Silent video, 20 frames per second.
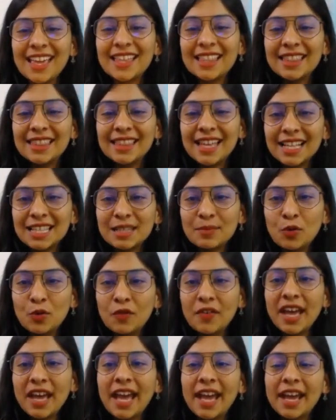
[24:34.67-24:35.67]
let's
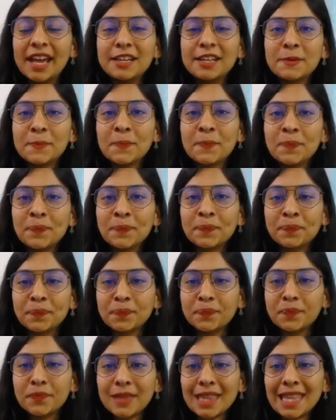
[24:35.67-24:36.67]
move ahead
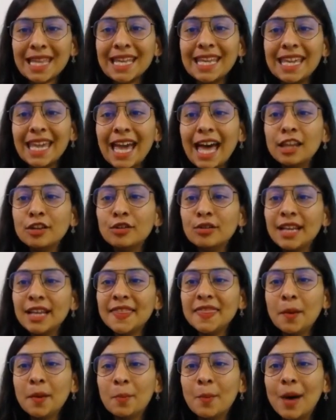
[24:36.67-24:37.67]

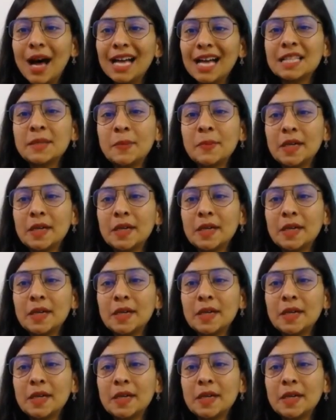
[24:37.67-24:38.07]
calculate the mass